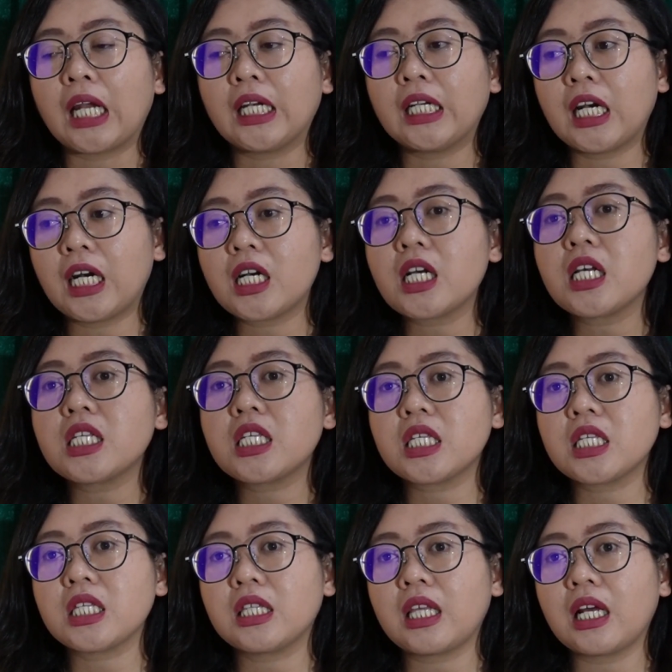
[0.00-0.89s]
there are
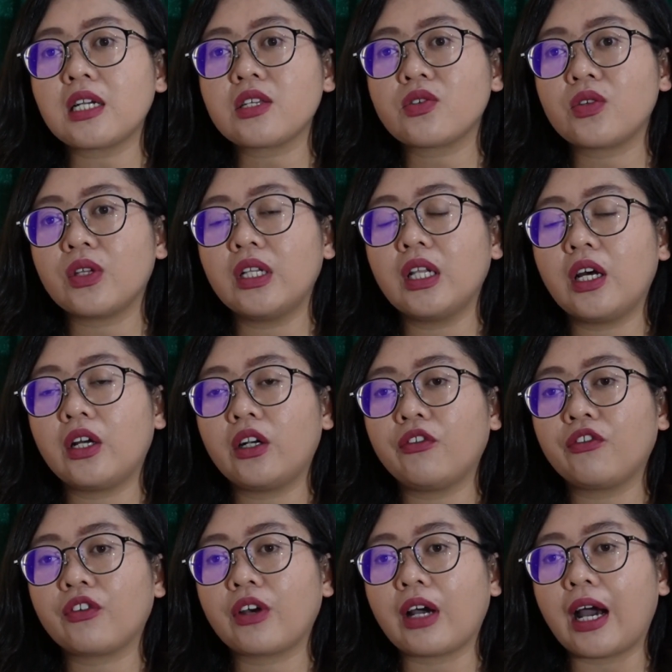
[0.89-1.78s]
there's a lot
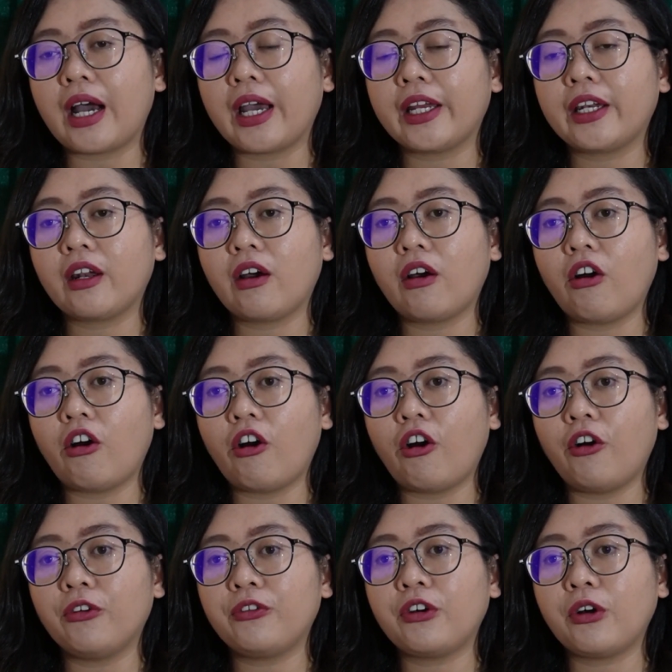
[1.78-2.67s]
of kind
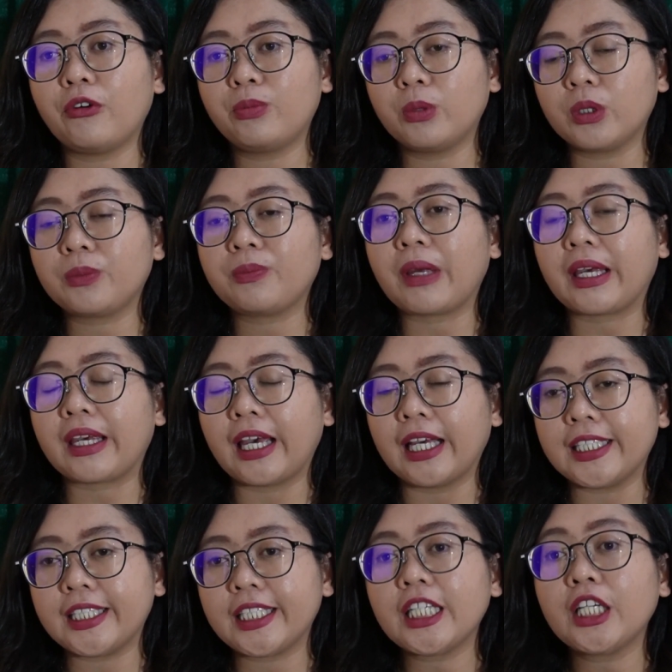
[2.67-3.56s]
of food
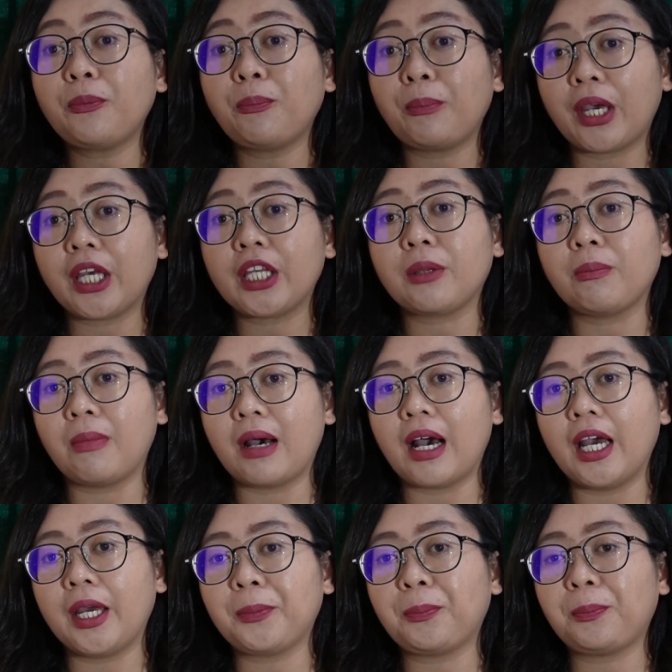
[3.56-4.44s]
packaging made
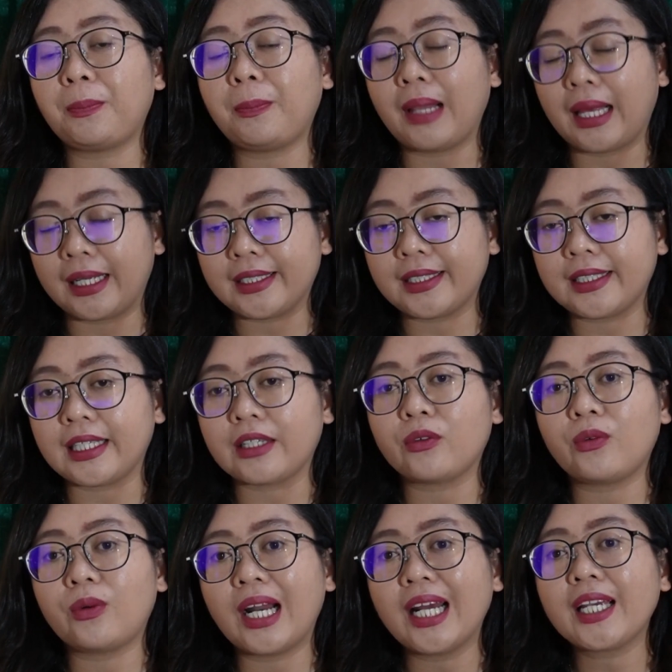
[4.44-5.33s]
by plastic,
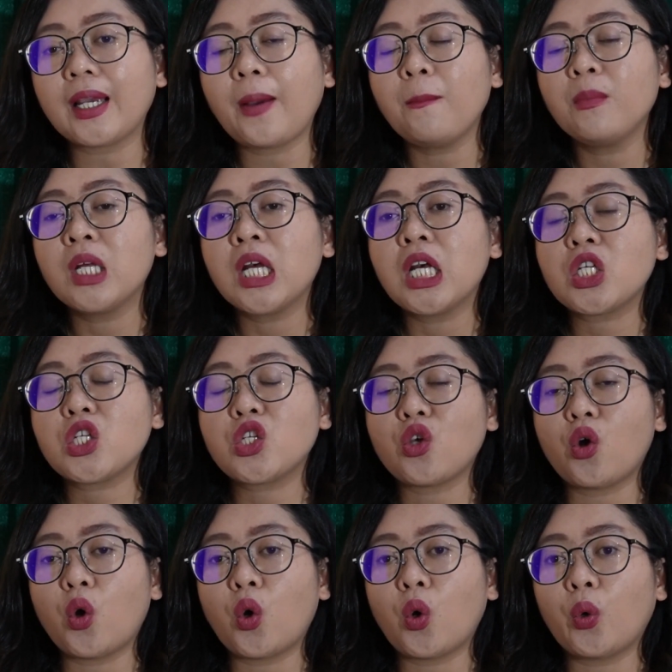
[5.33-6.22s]
right?
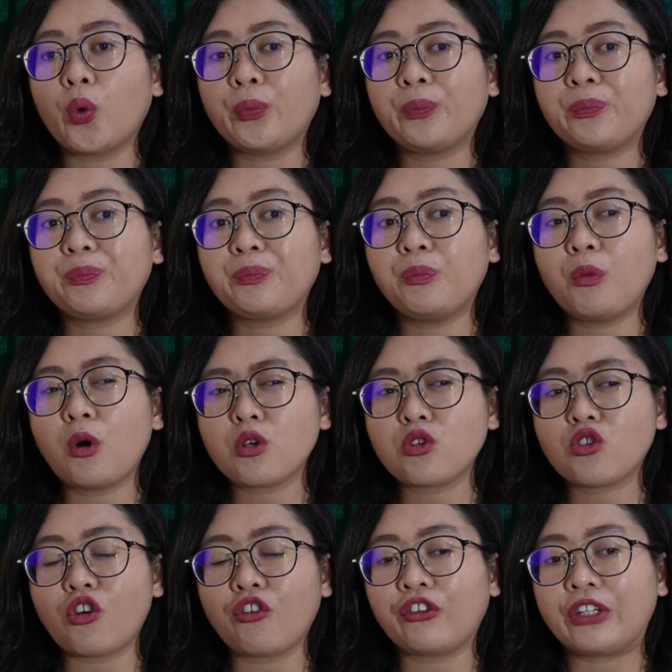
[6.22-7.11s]
So
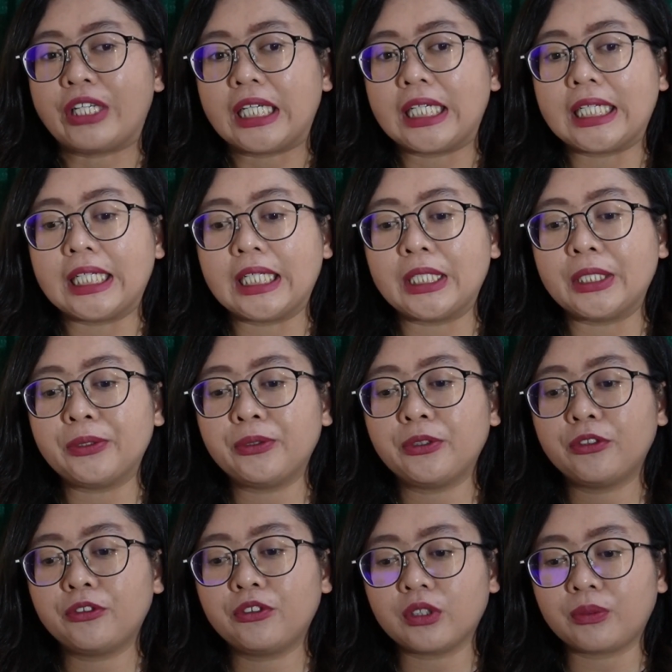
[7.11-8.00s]
most of the
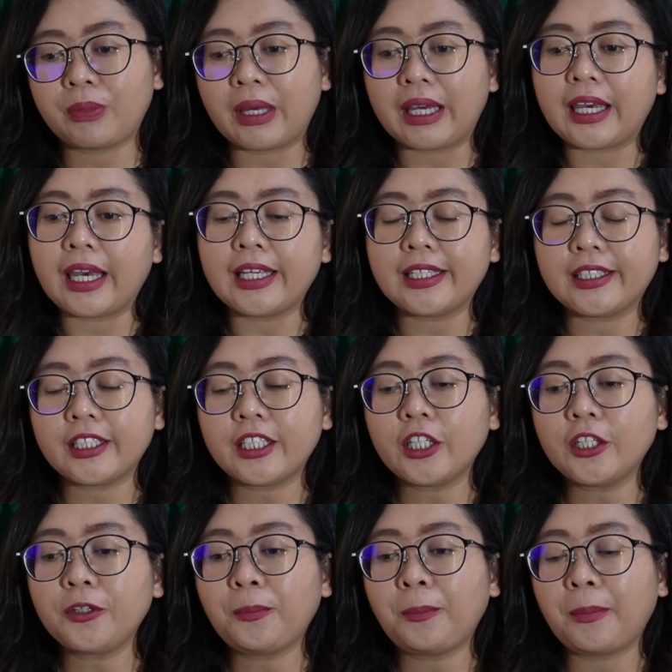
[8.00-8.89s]
food
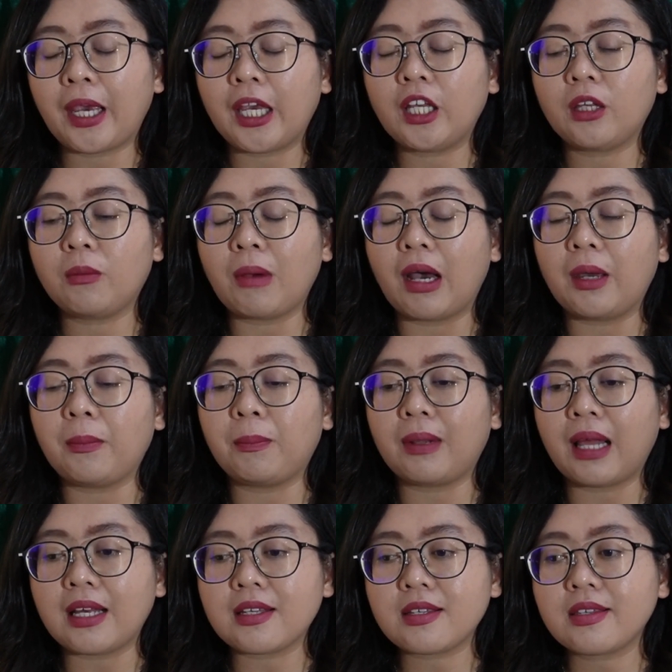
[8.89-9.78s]
packaging made by
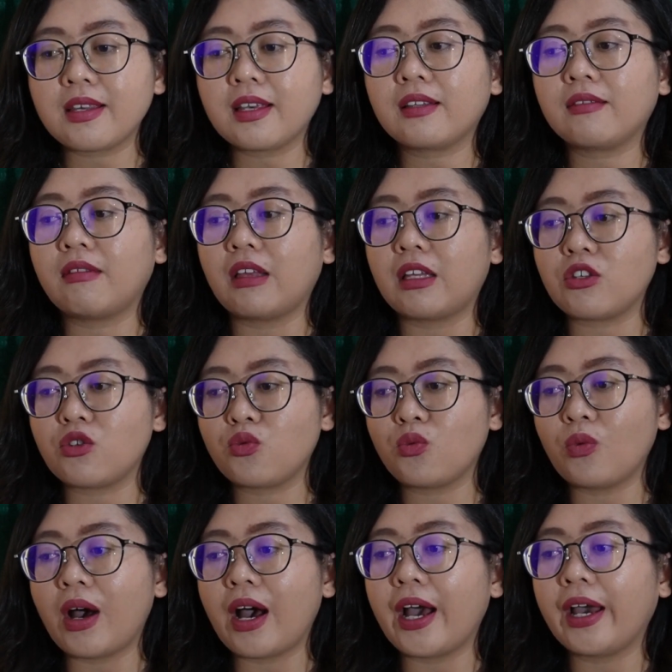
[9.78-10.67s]
plastic. That's
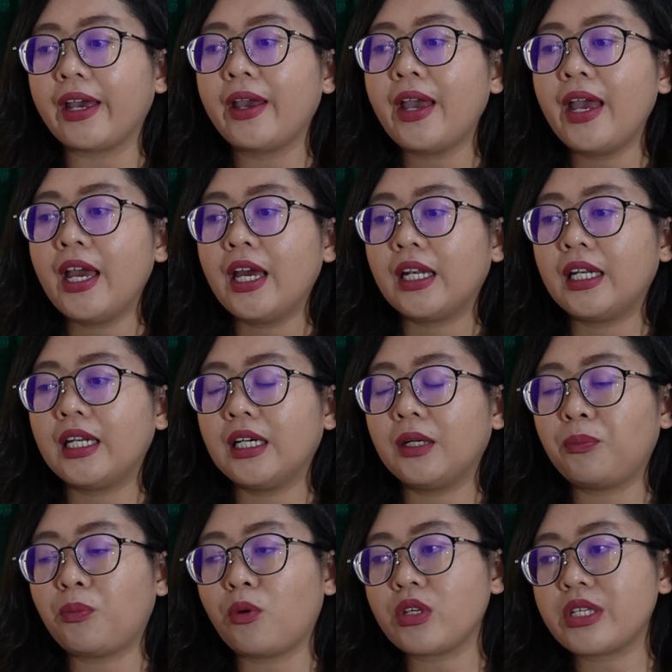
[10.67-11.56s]
why
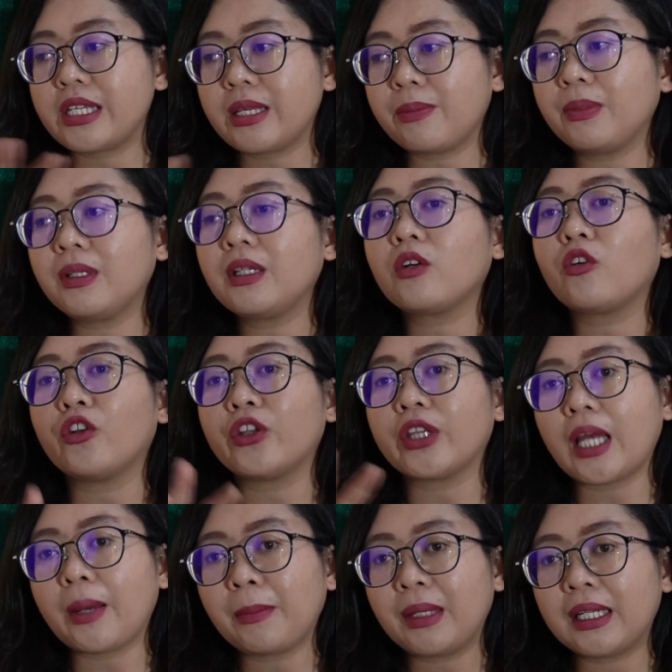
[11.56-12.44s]
the possible
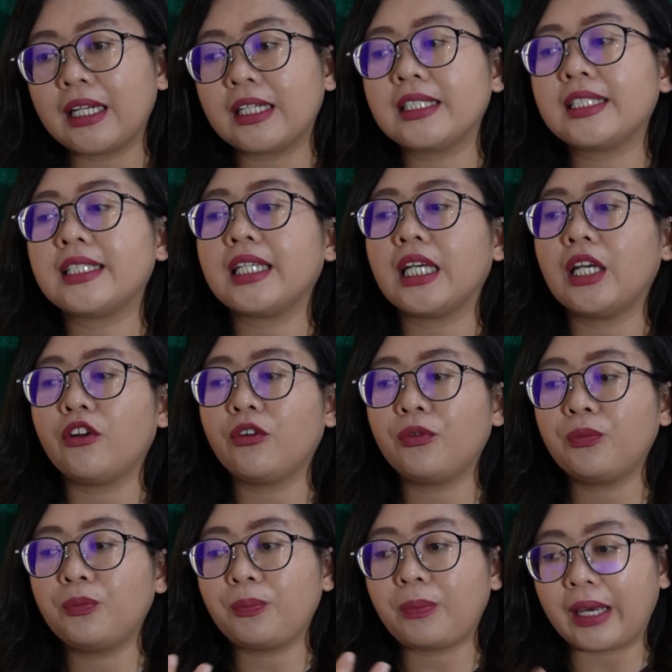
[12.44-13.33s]
contaminants in
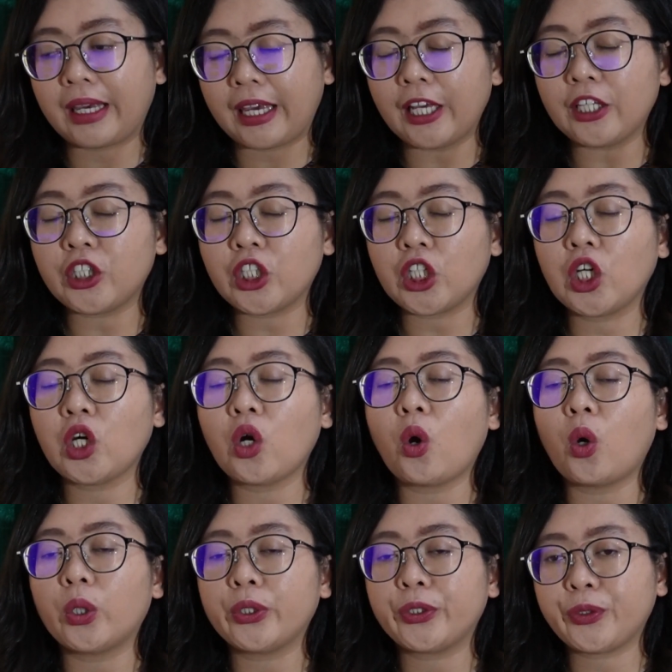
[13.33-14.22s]
packaging
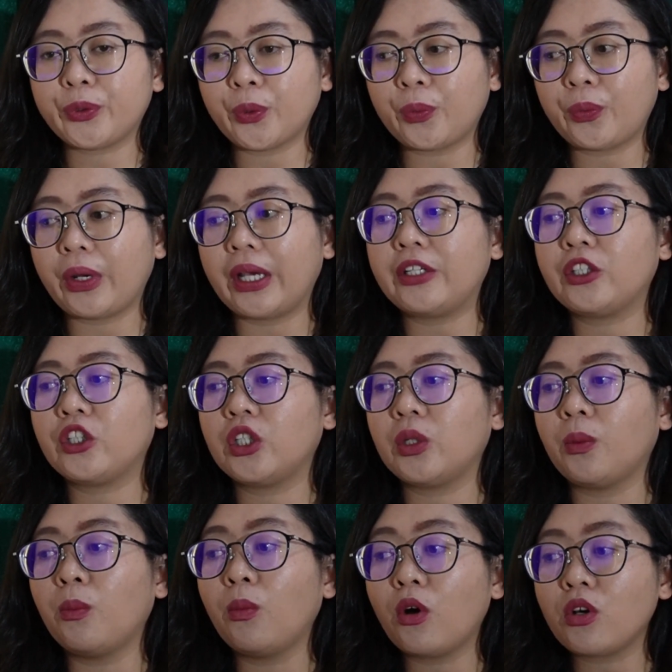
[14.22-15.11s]
or
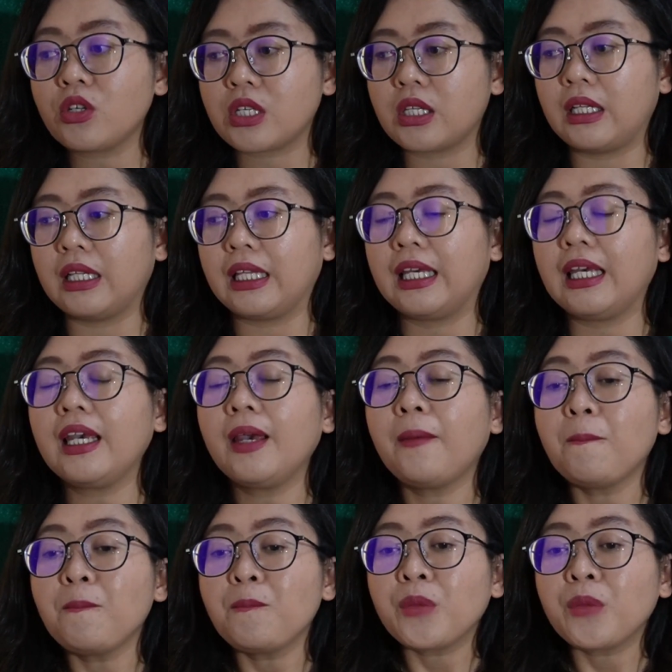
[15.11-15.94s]
storage mostly